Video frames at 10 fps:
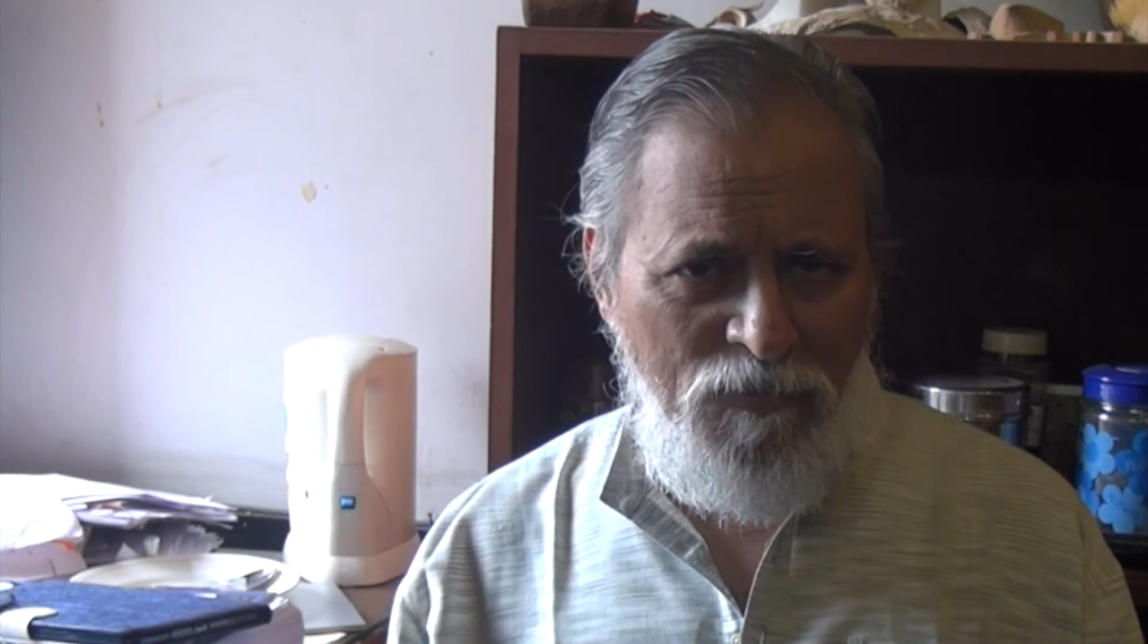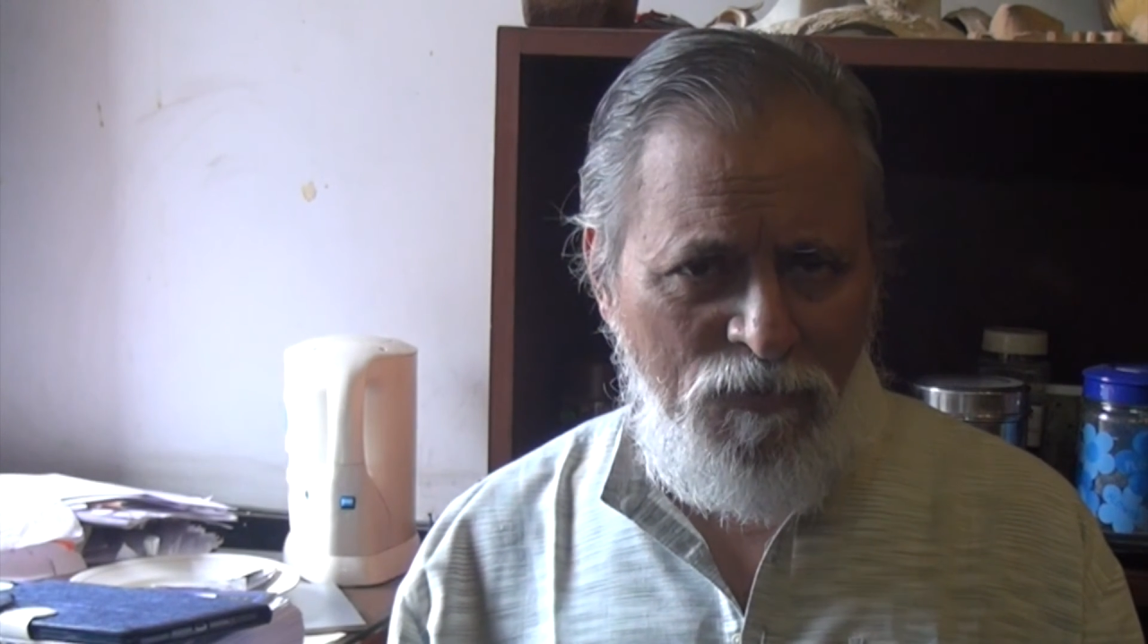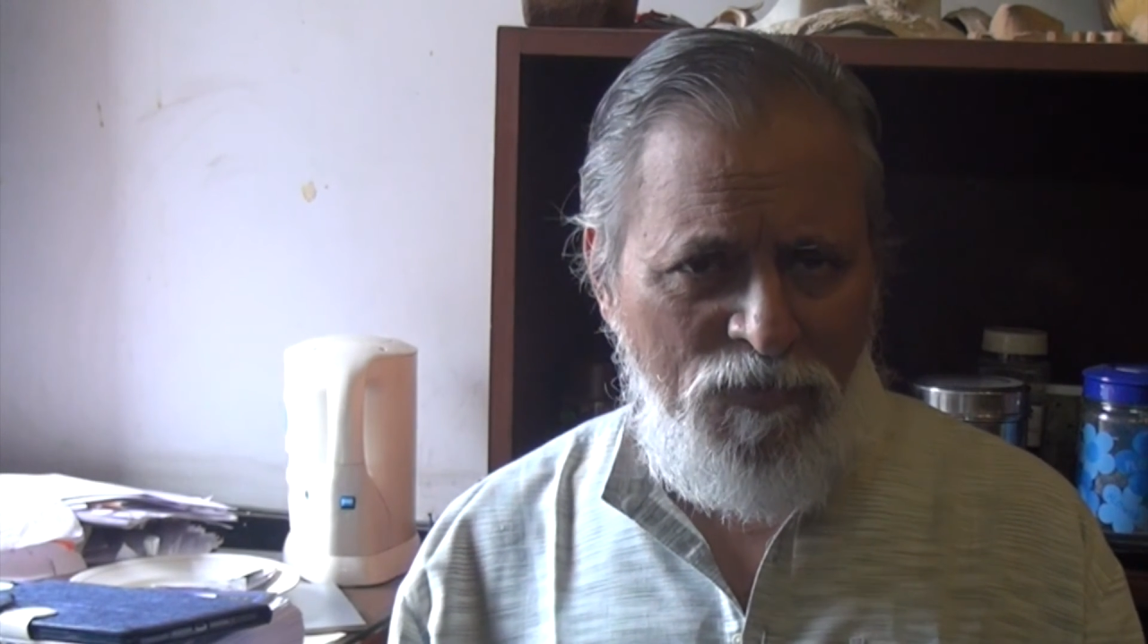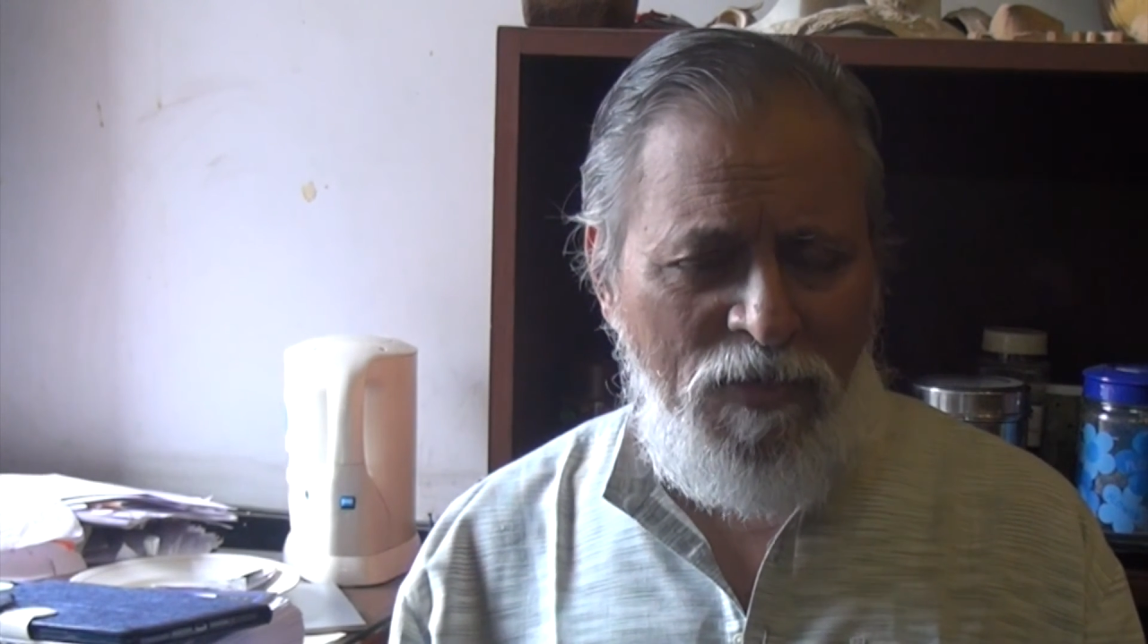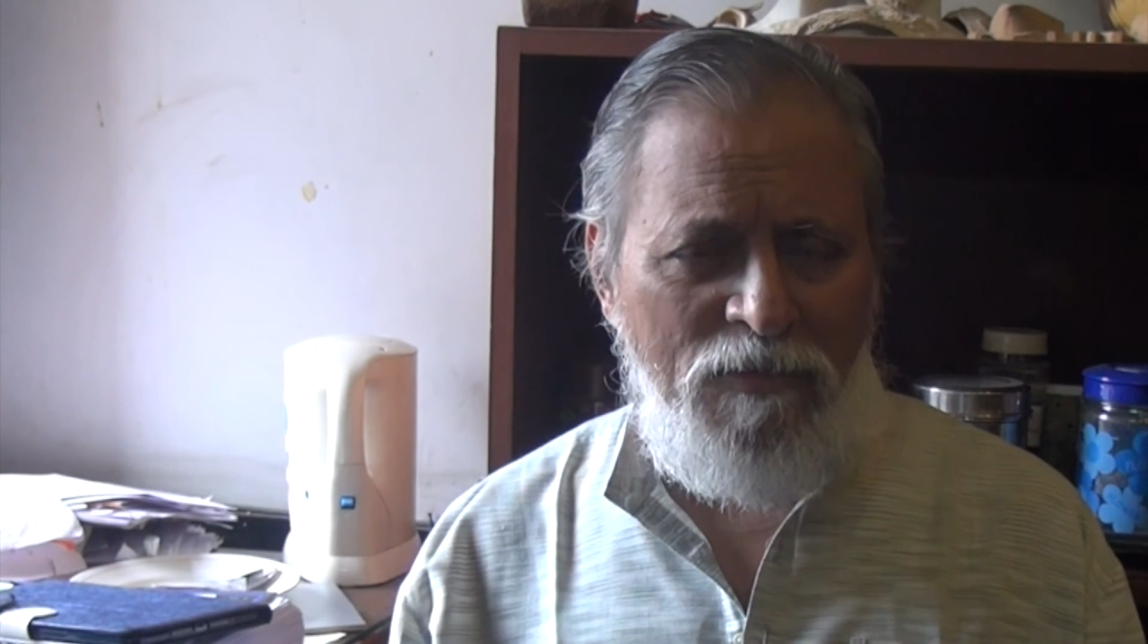
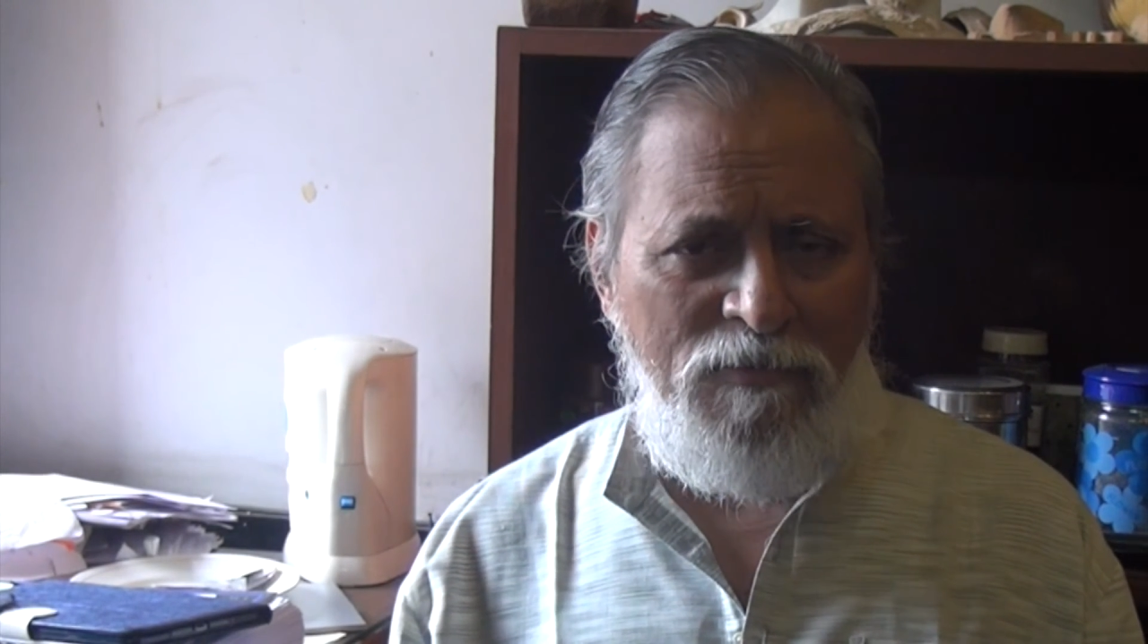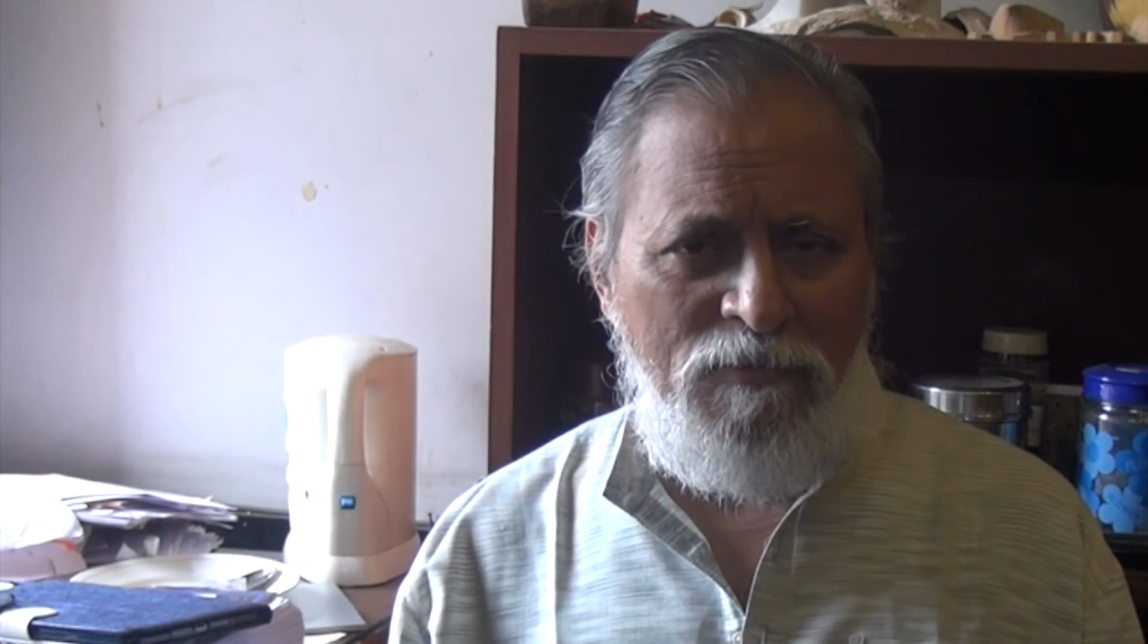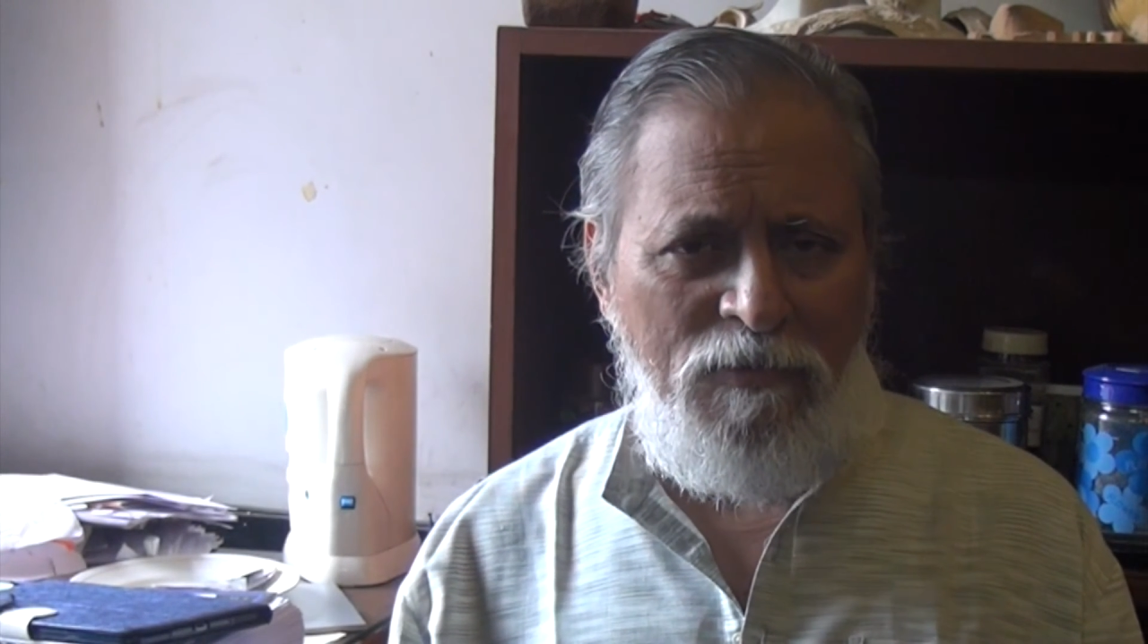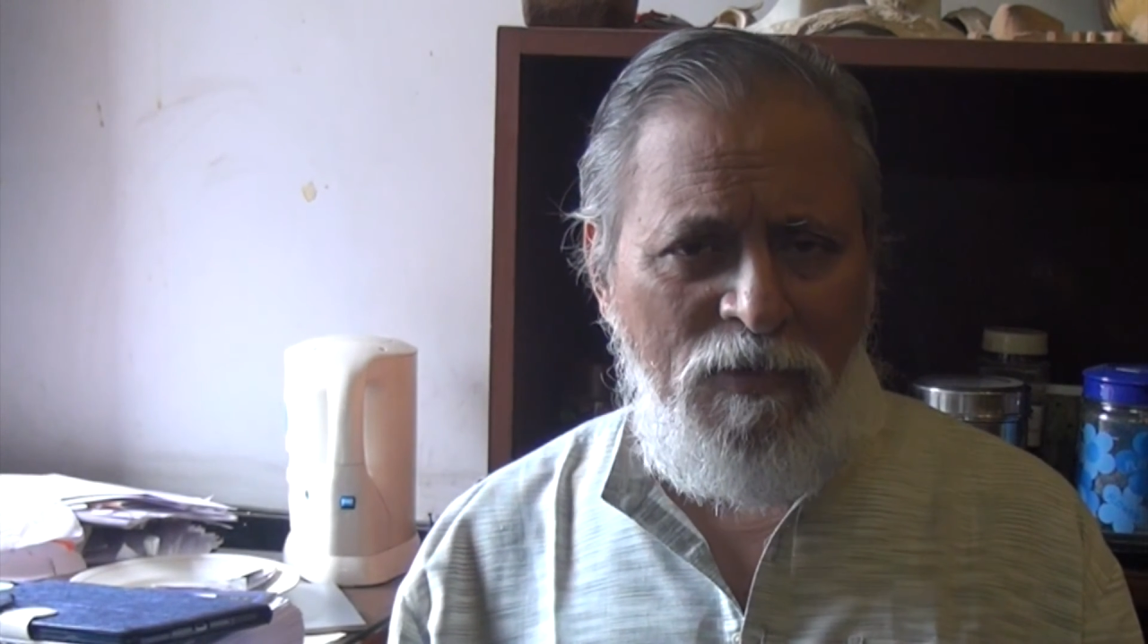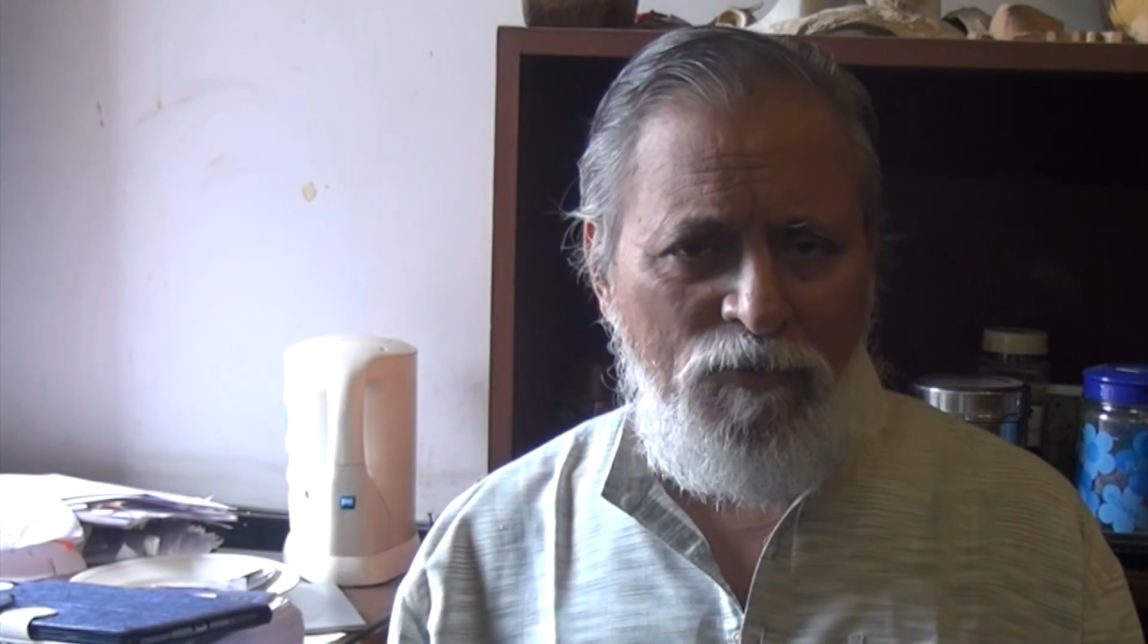to tell us